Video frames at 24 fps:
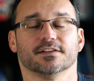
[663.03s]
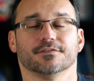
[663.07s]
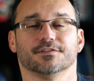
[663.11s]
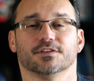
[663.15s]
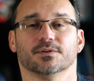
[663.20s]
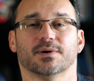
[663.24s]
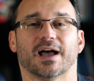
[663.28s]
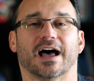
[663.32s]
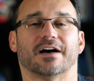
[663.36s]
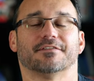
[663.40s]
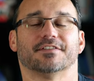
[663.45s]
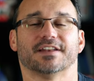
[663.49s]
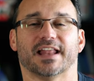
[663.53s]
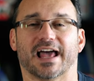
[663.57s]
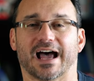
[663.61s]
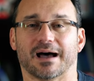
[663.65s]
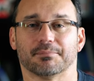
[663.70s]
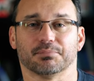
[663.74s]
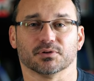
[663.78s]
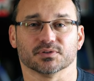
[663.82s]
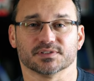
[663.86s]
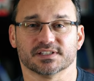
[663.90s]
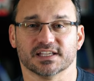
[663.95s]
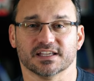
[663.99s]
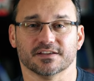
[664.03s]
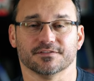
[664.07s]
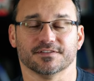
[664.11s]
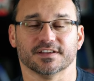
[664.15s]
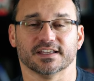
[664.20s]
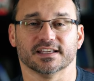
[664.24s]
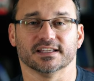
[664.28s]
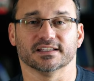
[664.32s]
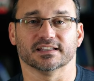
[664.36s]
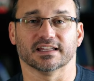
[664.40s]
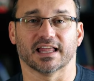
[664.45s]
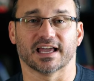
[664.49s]
If you have an Apple
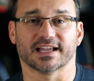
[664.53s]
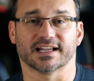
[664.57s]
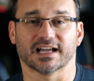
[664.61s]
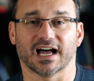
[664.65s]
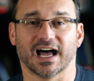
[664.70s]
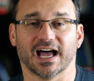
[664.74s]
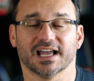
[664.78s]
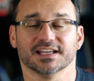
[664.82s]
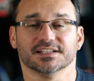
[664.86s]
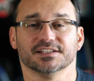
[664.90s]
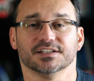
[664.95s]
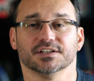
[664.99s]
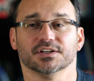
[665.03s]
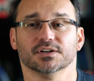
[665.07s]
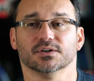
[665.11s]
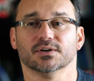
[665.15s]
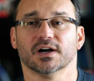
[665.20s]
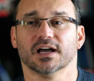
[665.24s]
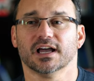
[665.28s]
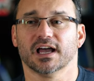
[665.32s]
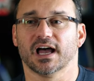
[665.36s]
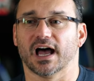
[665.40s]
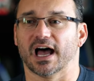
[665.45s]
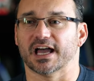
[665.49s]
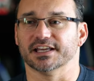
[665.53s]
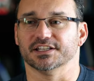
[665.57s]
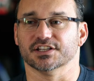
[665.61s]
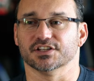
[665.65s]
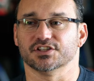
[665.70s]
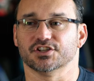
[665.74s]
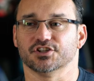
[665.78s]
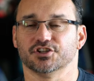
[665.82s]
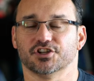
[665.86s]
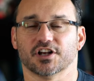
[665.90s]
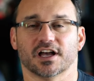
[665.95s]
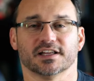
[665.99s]
TV like I do, I
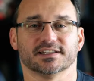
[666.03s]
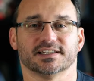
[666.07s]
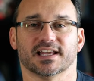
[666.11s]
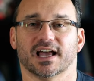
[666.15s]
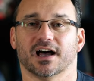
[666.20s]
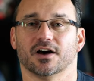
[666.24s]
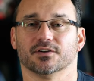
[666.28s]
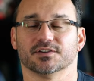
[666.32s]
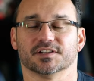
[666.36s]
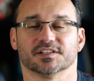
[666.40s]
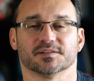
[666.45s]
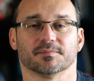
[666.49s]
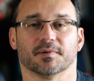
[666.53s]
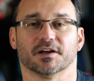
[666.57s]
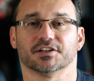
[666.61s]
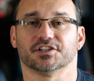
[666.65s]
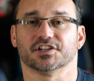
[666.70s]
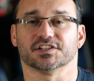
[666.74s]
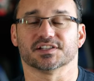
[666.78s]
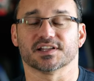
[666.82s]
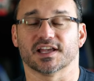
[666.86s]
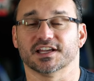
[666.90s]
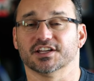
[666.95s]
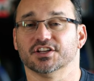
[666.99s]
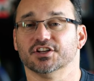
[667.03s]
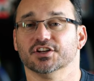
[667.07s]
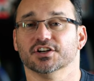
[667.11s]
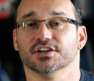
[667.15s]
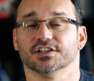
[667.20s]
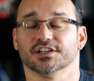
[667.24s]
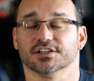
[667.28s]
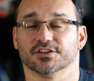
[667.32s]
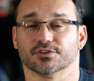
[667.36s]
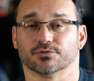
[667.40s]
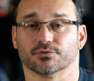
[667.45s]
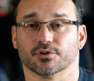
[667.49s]
just shut down as much as I
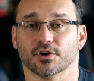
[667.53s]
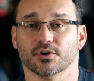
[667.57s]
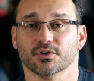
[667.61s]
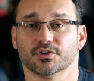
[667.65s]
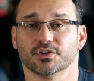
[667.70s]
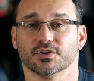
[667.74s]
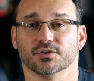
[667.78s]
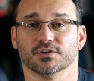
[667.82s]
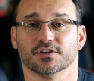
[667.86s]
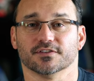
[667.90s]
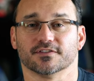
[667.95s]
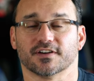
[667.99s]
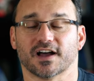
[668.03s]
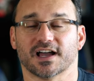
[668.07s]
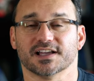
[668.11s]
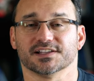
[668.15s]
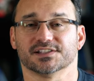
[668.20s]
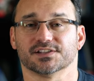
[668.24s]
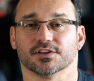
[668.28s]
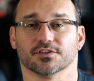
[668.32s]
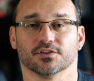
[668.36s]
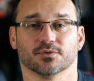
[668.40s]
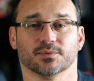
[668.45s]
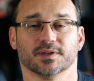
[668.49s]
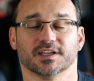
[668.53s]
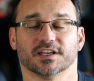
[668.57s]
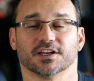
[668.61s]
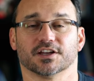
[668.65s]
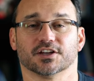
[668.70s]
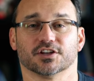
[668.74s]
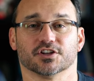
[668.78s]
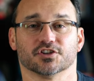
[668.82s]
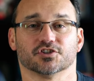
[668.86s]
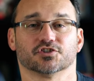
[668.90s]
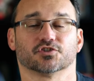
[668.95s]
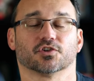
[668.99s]
could in the Roku device so that we can
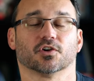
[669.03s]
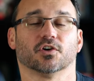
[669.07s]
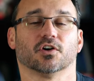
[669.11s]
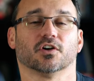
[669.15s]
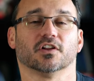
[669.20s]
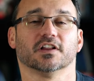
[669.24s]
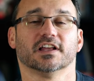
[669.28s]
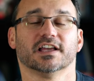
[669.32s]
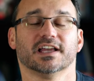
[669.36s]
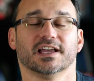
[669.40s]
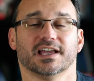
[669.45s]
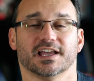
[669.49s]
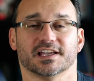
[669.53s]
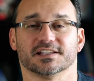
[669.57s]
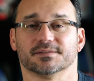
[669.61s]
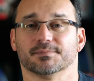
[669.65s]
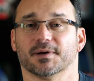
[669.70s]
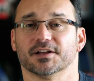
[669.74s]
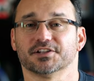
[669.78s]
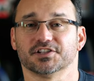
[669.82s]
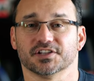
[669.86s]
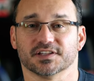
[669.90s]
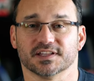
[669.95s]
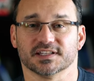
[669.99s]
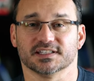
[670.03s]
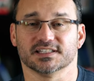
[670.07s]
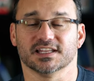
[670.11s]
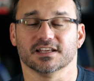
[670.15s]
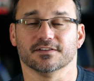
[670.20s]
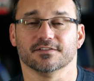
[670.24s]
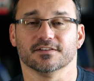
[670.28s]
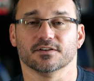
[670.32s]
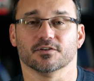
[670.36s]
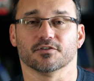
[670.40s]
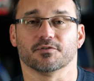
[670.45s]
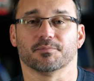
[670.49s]
control as much of the
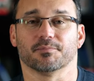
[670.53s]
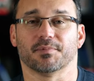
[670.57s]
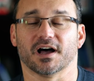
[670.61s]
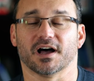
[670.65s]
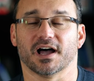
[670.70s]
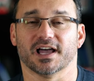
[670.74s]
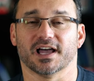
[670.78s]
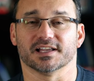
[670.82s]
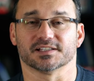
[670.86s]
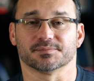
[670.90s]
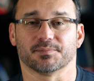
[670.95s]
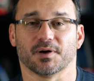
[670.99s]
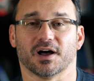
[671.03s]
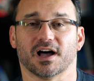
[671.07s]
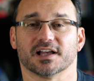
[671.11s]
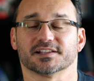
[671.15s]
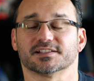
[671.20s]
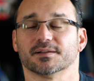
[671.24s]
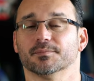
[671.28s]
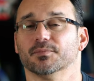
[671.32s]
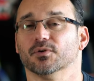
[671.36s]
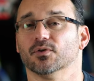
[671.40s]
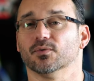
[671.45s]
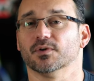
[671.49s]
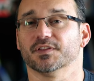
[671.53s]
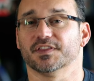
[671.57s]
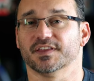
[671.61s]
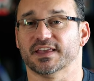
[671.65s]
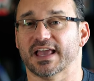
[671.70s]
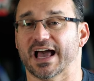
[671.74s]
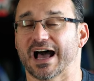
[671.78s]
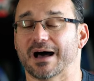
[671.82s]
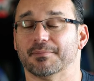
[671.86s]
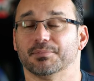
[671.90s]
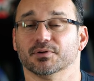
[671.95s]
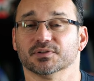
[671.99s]
TV with, as possible with the
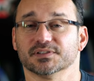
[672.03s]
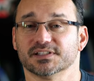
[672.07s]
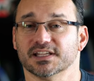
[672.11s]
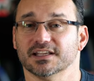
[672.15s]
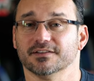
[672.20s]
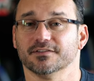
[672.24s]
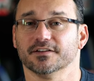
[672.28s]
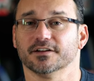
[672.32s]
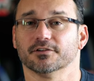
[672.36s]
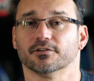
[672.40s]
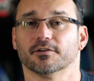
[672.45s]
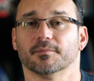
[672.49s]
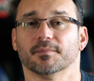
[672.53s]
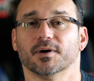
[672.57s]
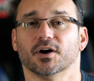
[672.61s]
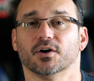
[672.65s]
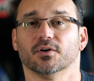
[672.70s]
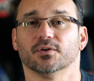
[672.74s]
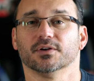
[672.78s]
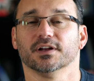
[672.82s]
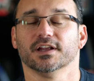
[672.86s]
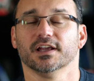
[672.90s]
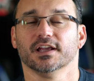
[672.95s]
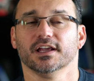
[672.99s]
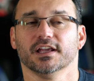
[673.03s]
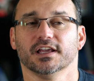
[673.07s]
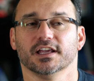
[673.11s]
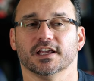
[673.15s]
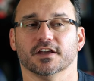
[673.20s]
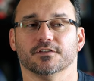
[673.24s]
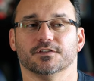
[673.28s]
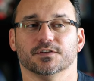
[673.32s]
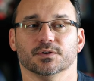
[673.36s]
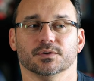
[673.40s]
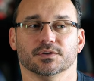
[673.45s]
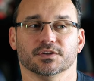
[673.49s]
Apple TV remote.
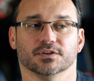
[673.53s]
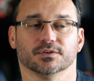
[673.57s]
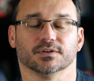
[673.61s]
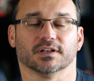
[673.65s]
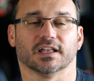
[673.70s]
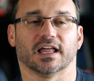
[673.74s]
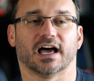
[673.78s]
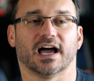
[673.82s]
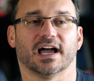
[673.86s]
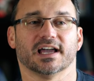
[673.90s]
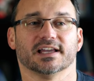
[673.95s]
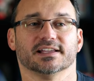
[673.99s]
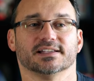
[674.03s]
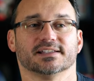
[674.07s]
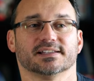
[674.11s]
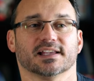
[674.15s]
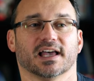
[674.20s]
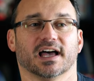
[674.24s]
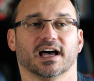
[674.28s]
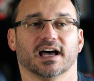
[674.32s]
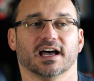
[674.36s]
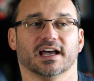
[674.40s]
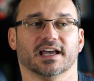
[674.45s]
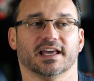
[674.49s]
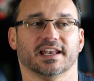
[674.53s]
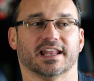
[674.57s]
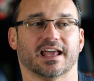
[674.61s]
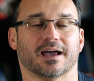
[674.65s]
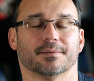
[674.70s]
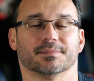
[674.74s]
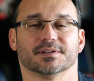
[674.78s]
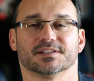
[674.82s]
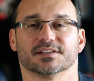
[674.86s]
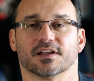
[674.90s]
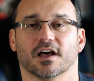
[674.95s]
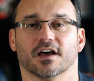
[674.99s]
If you utilize uh, an
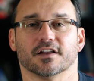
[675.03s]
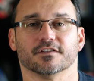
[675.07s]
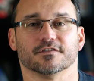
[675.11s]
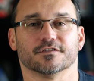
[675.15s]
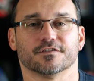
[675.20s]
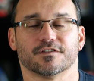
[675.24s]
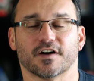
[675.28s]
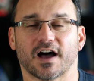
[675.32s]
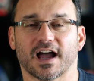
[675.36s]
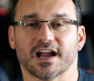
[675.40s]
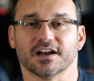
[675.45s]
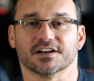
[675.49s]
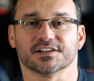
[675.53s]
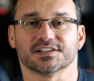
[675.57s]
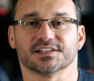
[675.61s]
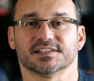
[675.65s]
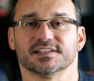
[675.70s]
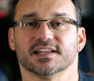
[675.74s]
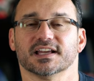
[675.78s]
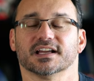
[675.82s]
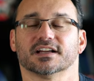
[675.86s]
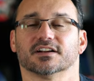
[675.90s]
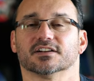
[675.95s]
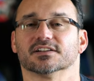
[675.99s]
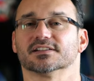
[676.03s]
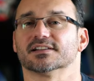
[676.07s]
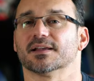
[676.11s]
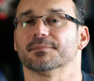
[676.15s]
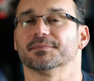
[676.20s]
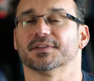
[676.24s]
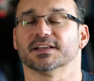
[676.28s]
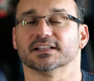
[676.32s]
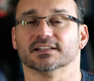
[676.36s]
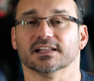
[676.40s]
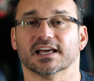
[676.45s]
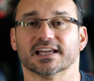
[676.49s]
Amazon Fire Stick or
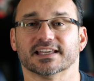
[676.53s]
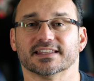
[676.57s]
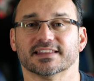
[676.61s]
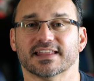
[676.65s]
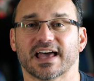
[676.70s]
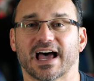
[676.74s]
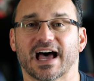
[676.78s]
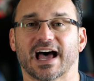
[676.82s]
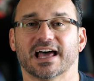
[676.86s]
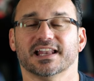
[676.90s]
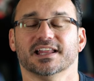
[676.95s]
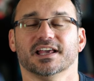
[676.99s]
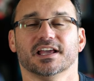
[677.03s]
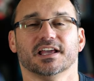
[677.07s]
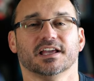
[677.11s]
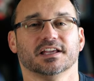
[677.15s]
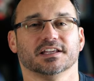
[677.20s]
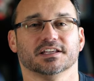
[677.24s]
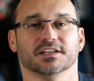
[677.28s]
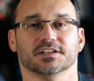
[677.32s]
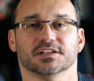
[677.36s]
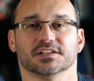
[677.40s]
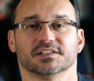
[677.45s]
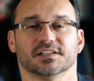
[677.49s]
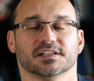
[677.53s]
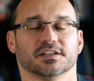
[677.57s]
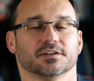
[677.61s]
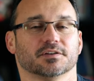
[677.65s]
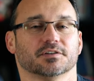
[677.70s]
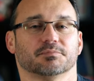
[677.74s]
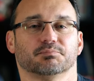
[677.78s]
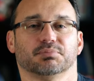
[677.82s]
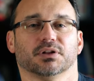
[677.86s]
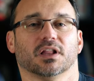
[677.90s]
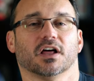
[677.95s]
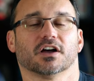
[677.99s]
something like that. You just you
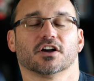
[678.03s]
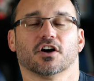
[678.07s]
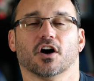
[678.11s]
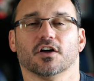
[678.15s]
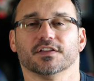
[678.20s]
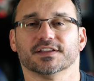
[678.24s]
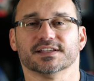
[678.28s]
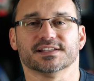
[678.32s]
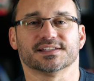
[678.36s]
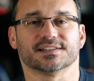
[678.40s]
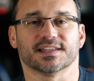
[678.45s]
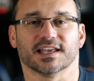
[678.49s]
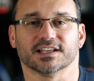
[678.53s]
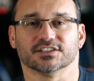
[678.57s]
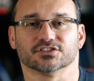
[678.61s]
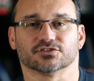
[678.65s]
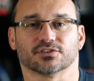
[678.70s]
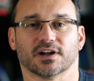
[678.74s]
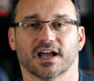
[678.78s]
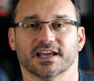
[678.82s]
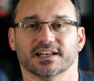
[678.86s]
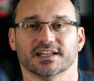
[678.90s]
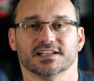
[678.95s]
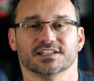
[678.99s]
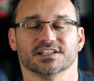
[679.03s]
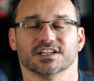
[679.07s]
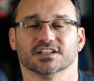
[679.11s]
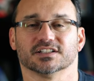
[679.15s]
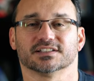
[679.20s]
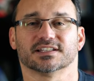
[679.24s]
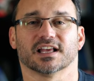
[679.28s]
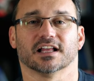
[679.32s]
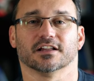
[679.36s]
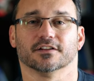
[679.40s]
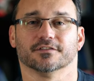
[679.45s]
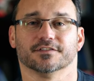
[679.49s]
plug all these things right into your
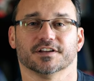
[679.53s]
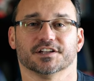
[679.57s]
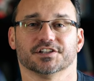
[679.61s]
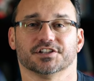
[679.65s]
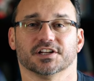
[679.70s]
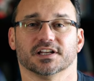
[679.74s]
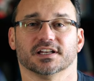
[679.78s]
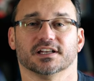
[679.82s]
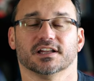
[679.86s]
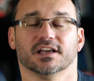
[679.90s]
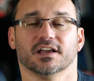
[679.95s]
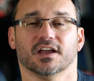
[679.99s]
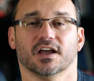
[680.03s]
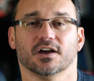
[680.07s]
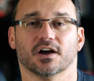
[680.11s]
television.